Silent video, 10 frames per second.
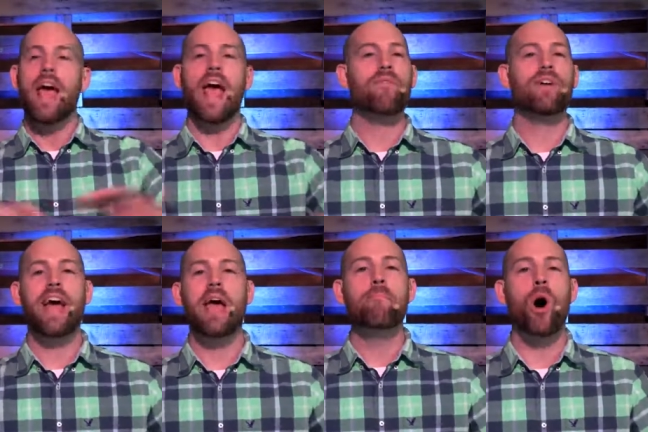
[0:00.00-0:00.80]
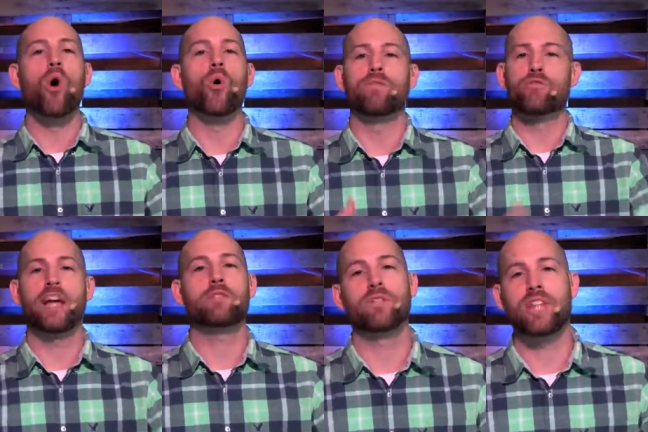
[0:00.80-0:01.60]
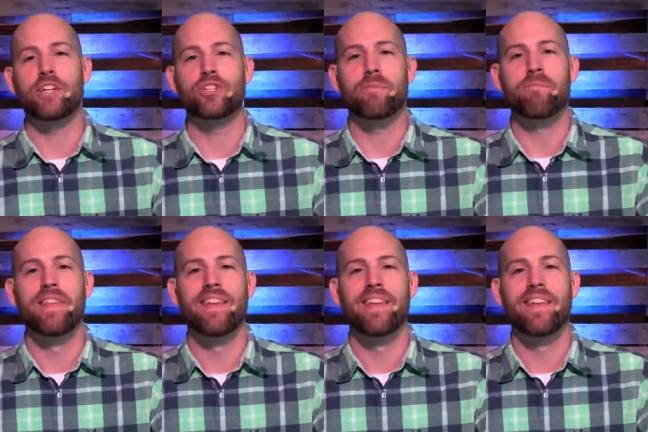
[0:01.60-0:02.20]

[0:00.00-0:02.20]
everyday mode of transportation.